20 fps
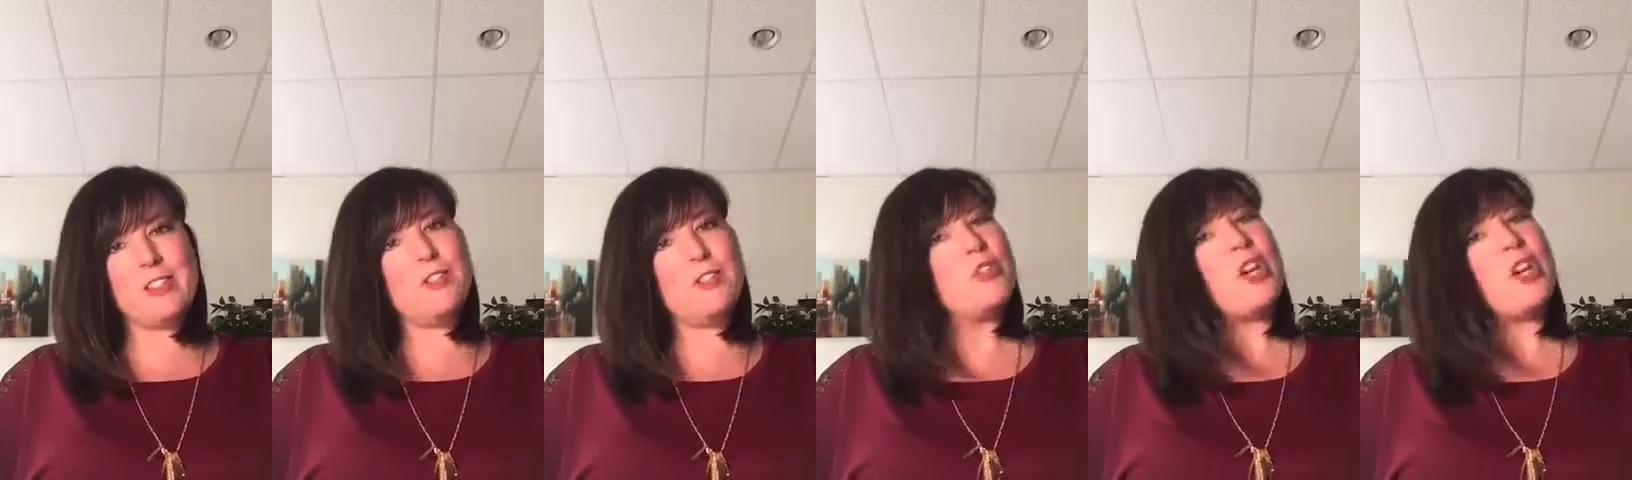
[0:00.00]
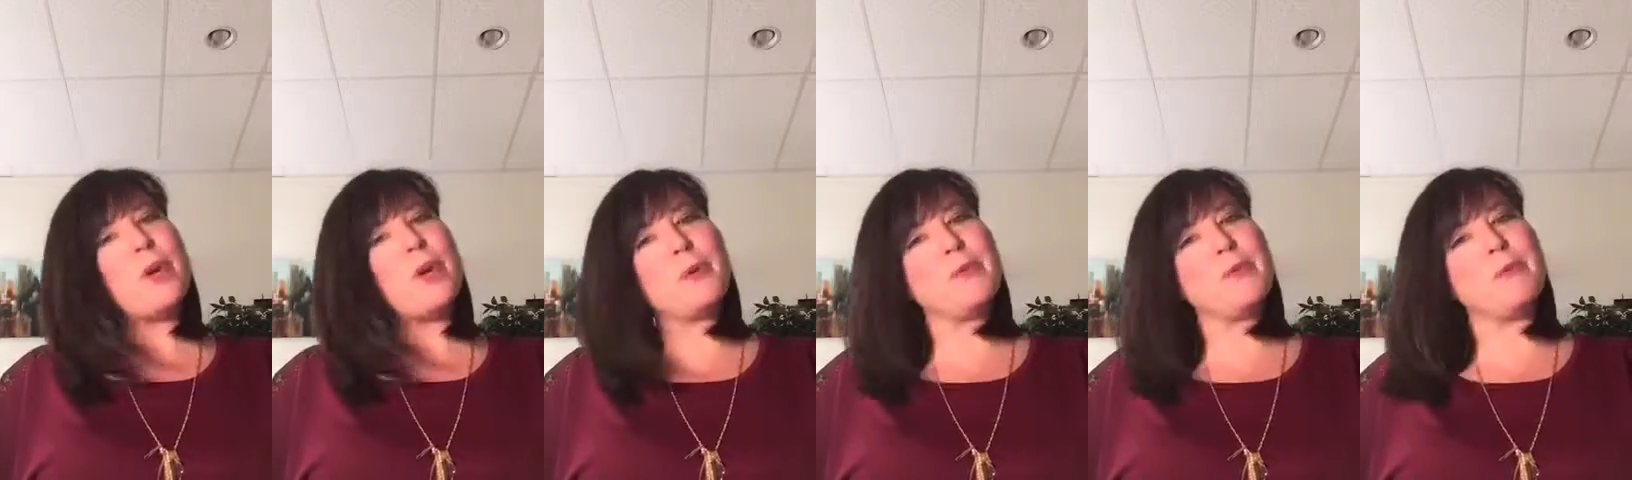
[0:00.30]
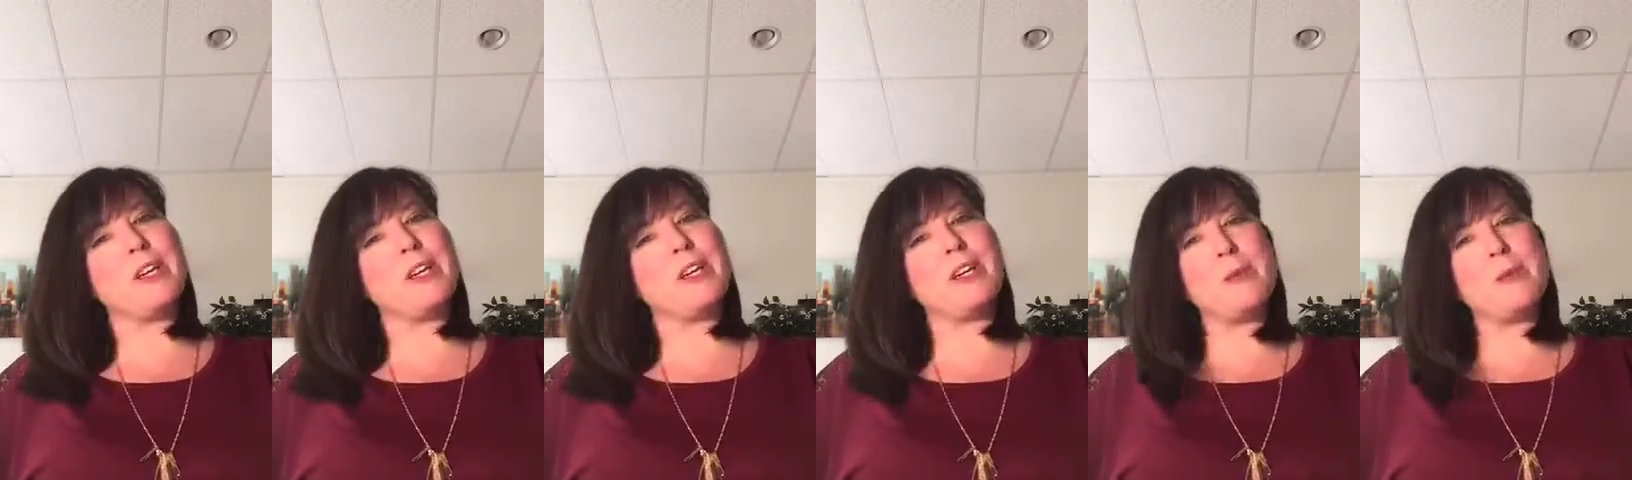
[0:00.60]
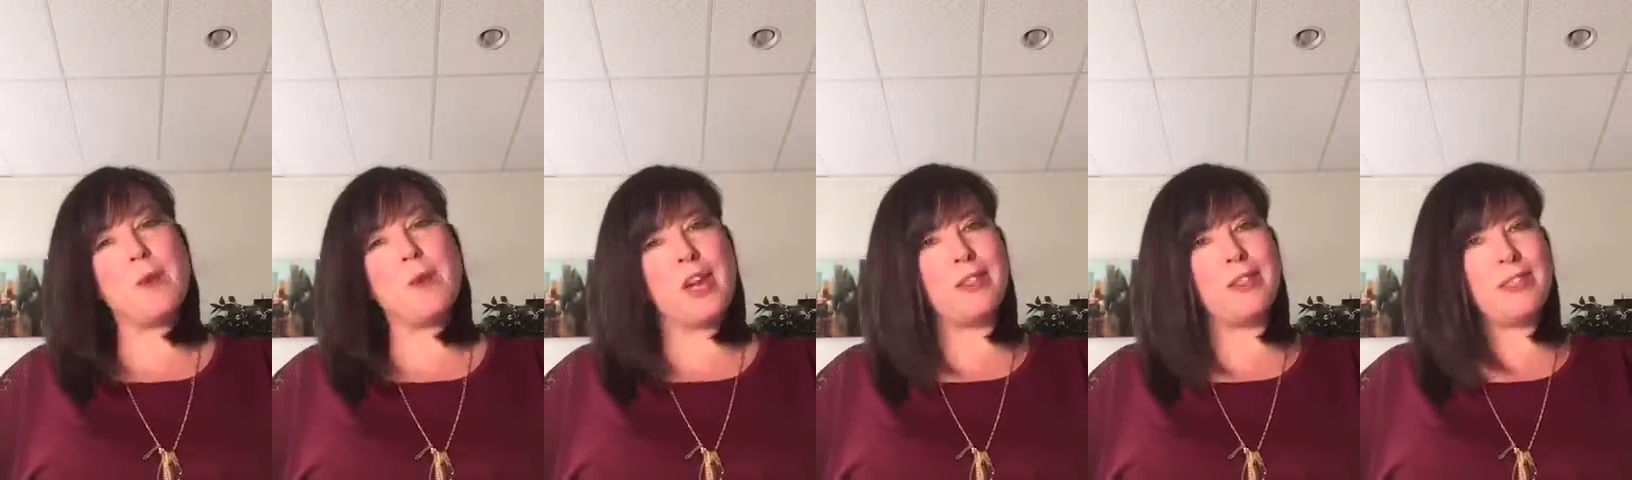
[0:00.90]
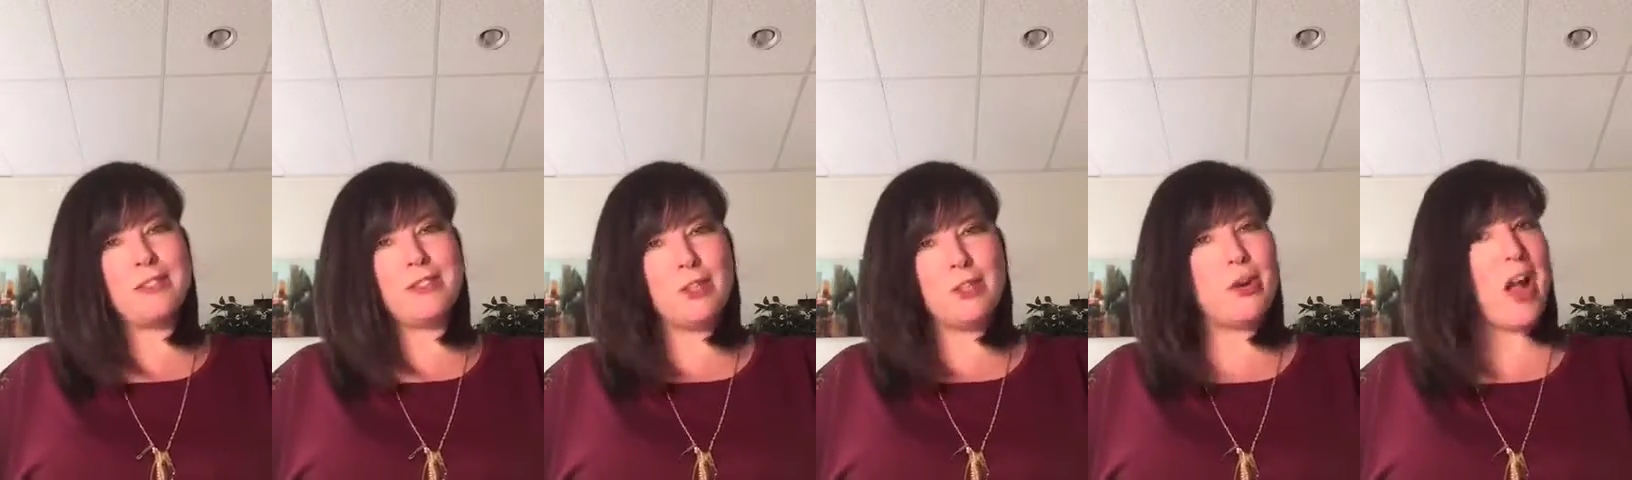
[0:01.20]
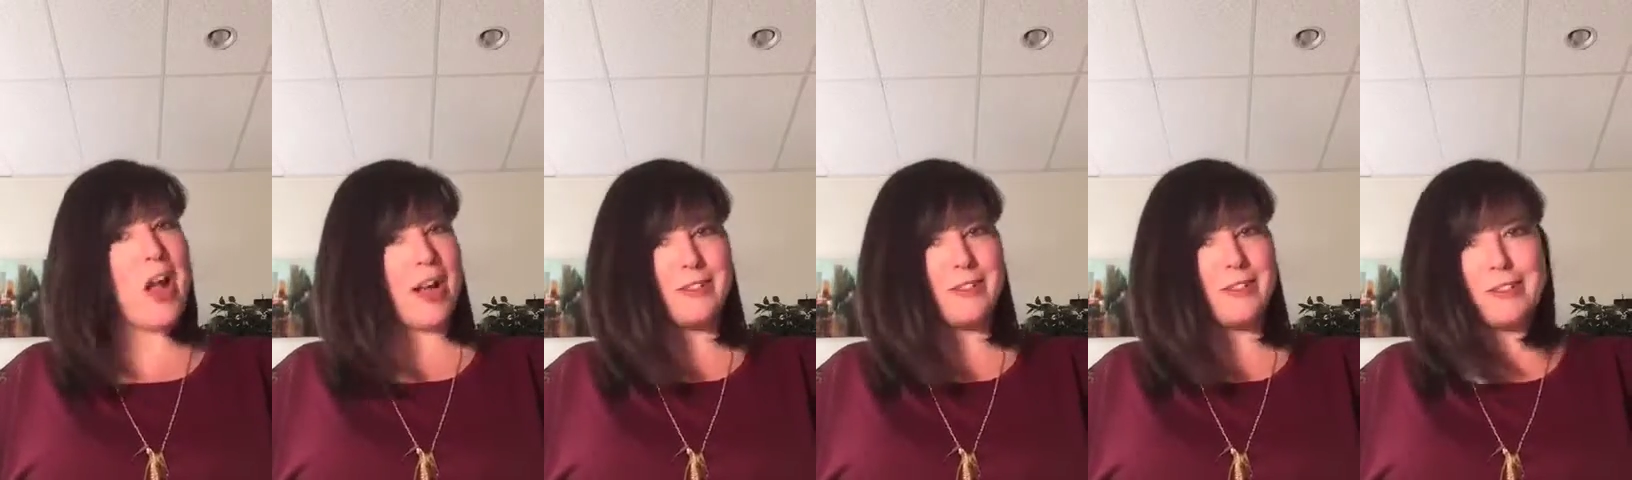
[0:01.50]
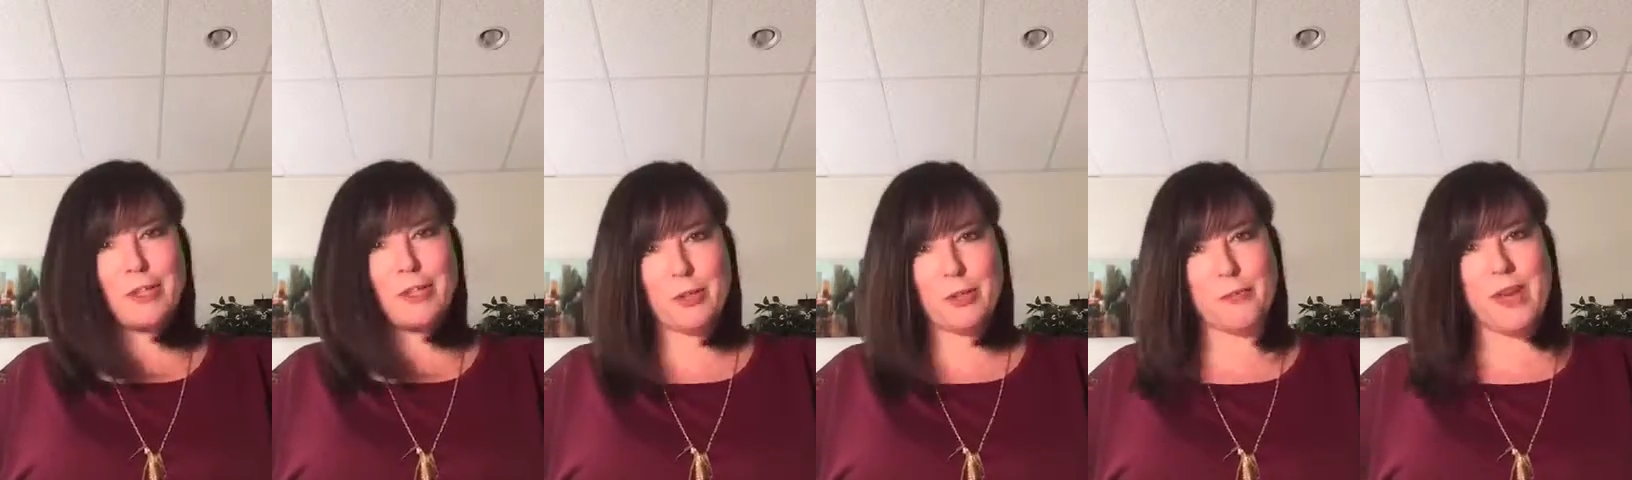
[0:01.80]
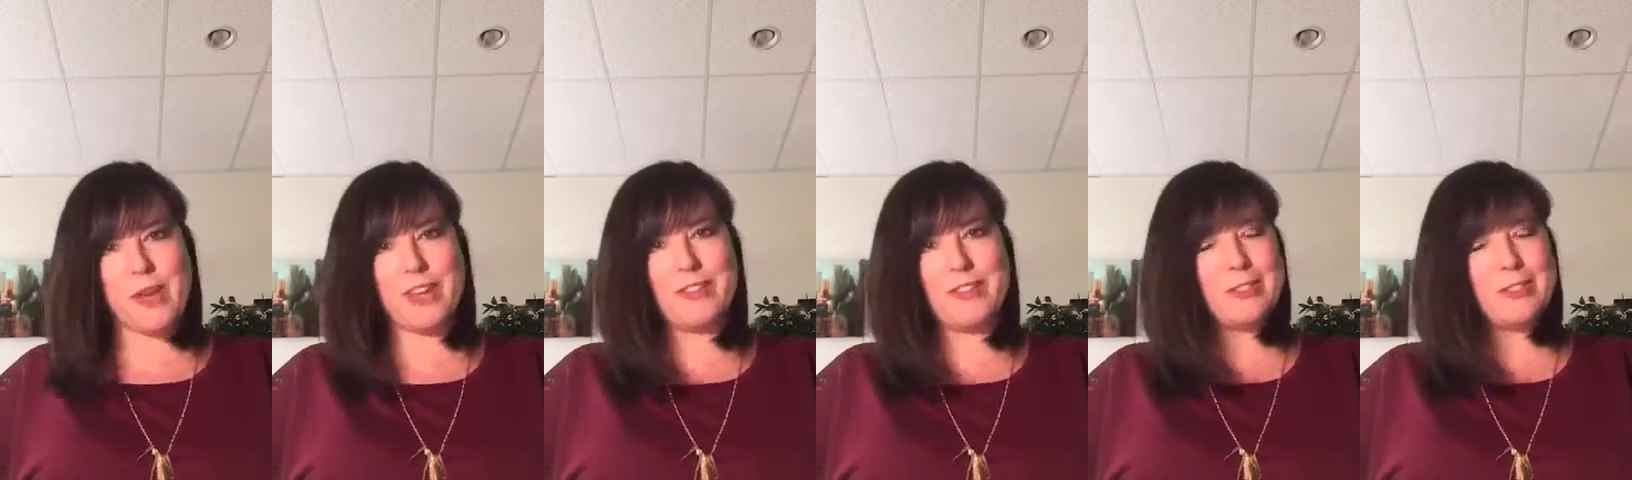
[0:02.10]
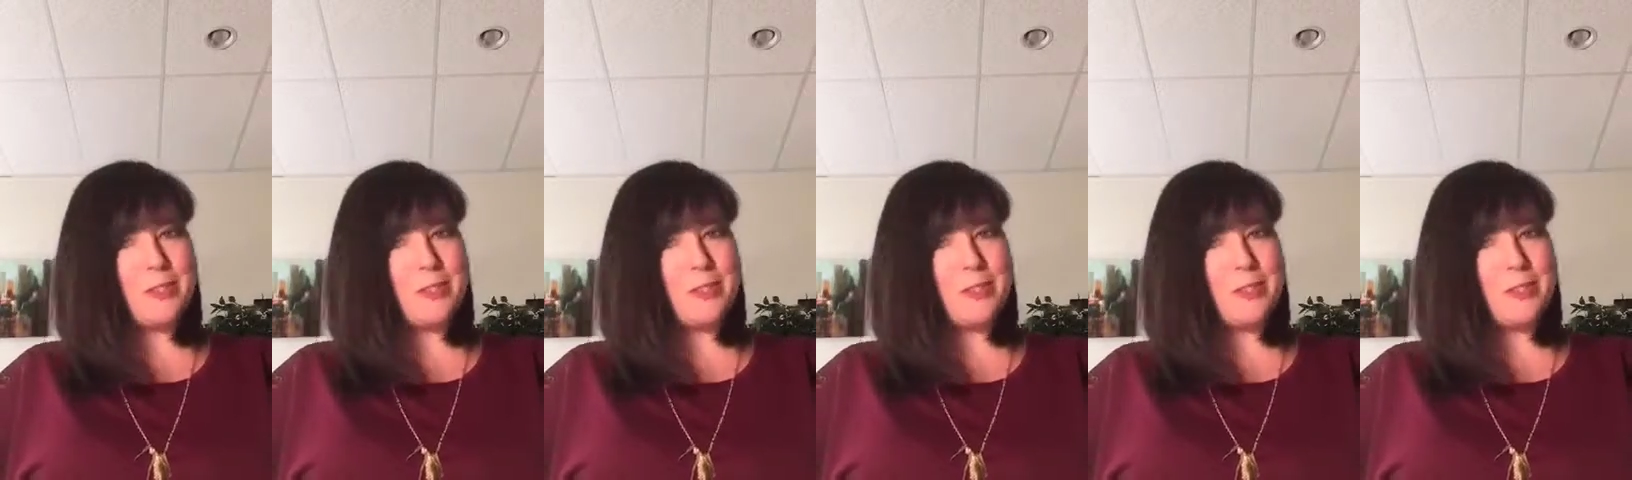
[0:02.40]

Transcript: Share with me. Come on, let's interact a little bit.